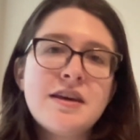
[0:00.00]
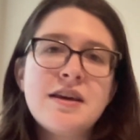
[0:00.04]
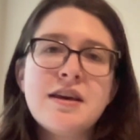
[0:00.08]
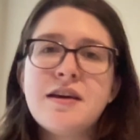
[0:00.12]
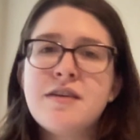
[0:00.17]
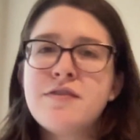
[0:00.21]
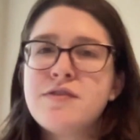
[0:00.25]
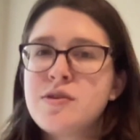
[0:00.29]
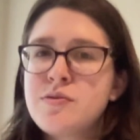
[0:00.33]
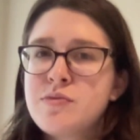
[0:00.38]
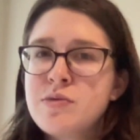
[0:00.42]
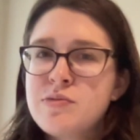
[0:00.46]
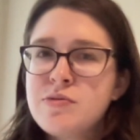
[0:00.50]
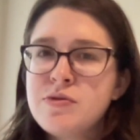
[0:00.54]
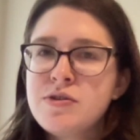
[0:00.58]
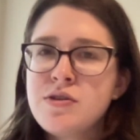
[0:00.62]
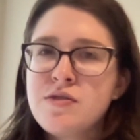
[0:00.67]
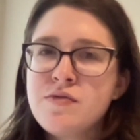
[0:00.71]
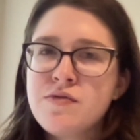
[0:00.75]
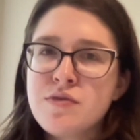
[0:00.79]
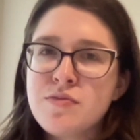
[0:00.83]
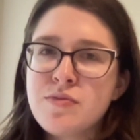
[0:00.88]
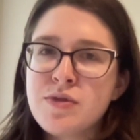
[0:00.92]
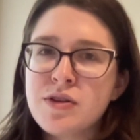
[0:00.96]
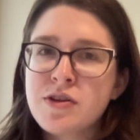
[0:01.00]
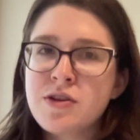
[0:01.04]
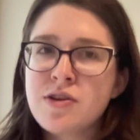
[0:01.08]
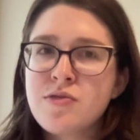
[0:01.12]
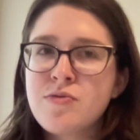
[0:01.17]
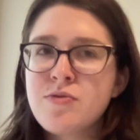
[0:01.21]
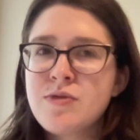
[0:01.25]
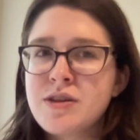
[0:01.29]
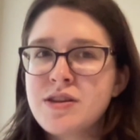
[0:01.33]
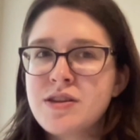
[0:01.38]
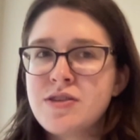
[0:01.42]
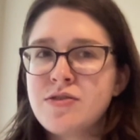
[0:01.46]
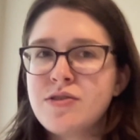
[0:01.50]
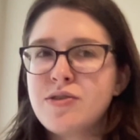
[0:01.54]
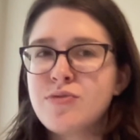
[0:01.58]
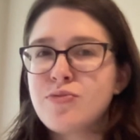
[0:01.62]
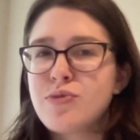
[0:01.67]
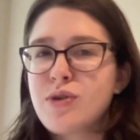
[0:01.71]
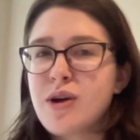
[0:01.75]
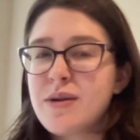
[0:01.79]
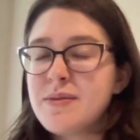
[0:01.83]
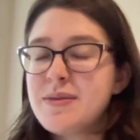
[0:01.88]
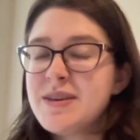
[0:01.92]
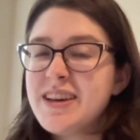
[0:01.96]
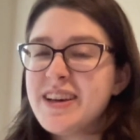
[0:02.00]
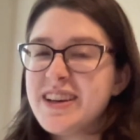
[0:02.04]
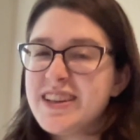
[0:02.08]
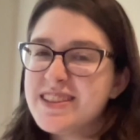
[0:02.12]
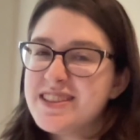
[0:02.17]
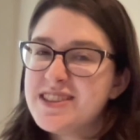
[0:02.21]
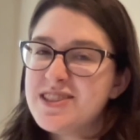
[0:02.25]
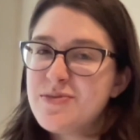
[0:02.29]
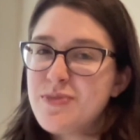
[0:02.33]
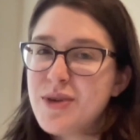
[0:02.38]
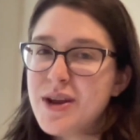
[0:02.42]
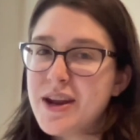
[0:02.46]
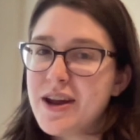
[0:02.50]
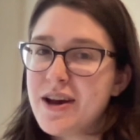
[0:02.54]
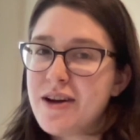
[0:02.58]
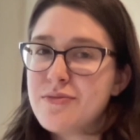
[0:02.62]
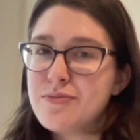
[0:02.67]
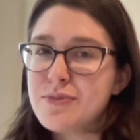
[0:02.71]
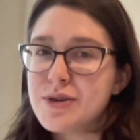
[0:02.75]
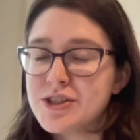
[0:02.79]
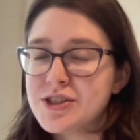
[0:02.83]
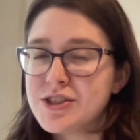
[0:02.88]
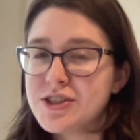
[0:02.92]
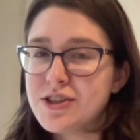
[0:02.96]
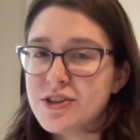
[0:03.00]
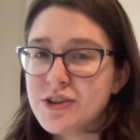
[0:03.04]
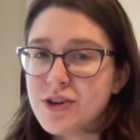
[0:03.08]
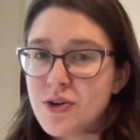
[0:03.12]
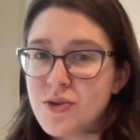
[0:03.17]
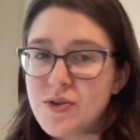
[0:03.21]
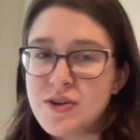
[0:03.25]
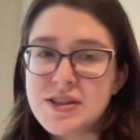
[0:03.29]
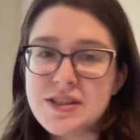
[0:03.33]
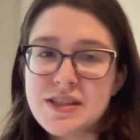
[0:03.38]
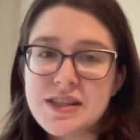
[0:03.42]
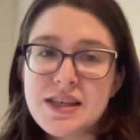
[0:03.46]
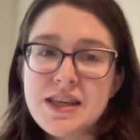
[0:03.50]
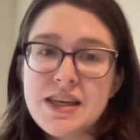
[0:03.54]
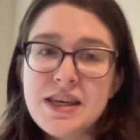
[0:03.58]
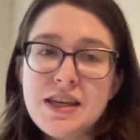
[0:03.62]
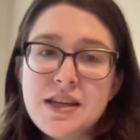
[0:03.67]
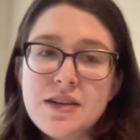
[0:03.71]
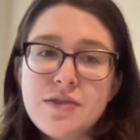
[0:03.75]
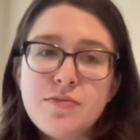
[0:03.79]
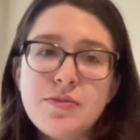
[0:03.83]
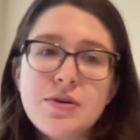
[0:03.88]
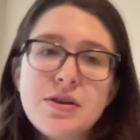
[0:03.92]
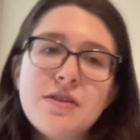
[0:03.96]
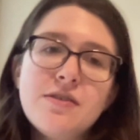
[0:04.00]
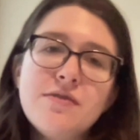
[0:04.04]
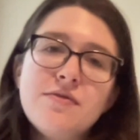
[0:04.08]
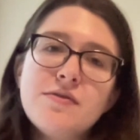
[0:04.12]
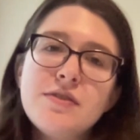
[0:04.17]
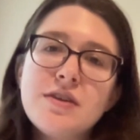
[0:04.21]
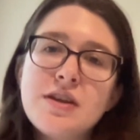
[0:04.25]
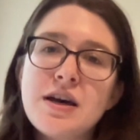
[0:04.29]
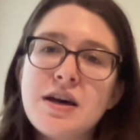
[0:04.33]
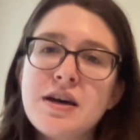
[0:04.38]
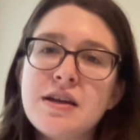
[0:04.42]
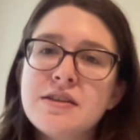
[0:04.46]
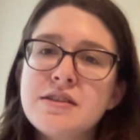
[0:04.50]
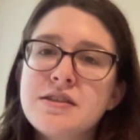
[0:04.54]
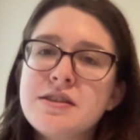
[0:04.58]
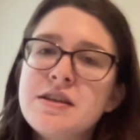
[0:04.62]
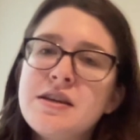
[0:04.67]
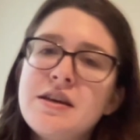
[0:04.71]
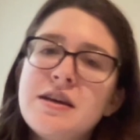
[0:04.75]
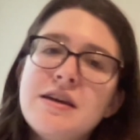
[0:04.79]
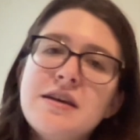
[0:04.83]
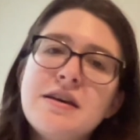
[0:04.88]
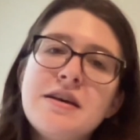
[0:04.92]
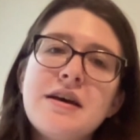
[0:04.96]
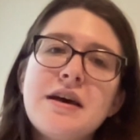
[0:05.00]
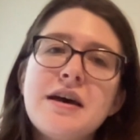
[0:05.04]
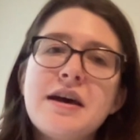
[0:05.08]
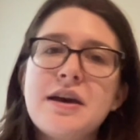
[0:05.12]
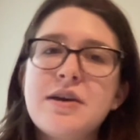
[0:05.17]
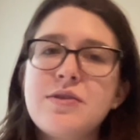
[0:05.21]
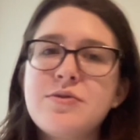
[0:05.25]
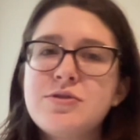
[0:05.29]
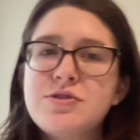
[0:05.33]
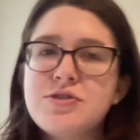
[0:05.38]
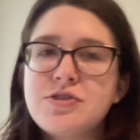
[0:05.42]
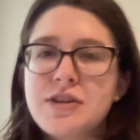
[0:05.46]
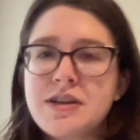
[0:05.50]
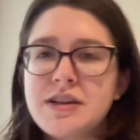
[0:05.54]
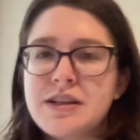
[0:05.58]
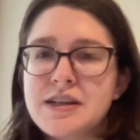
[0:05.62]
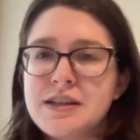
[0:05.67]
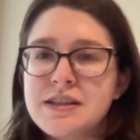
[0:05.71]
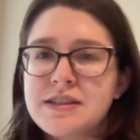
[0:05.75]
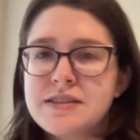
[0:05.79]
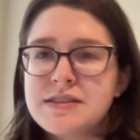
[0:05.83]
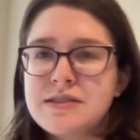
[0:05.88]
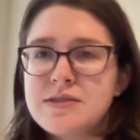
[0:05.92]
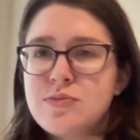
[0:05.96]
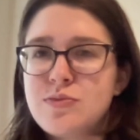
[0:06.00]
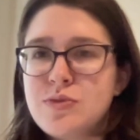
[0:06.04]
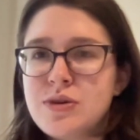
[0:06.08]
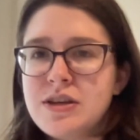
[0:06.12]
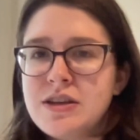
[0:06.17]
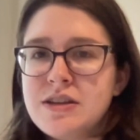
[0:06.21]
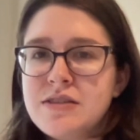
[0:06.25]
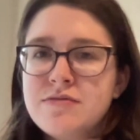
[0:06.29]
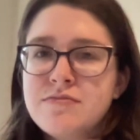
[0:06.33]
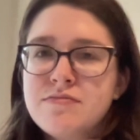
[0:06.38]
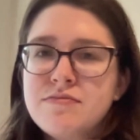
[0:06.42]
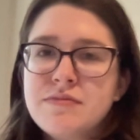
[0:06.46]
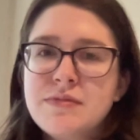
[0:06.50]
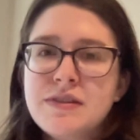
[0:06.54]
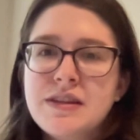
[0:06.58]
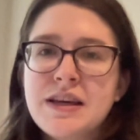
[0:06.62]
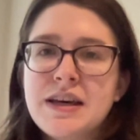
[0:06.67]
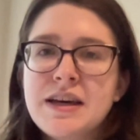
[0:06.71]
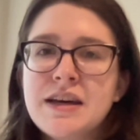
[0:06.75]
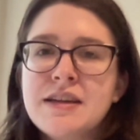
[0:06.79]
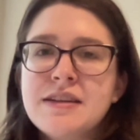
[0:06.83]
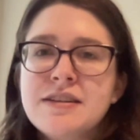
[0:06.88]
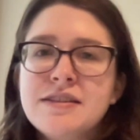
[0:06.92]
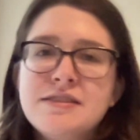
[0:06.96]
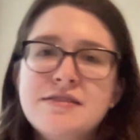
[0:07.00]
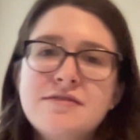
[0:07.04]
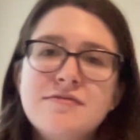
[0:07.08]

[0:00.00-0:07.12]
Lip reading: If they're people you're familiar with, you can probably estimate how much they're going to eat, but if not, I would try to estimate that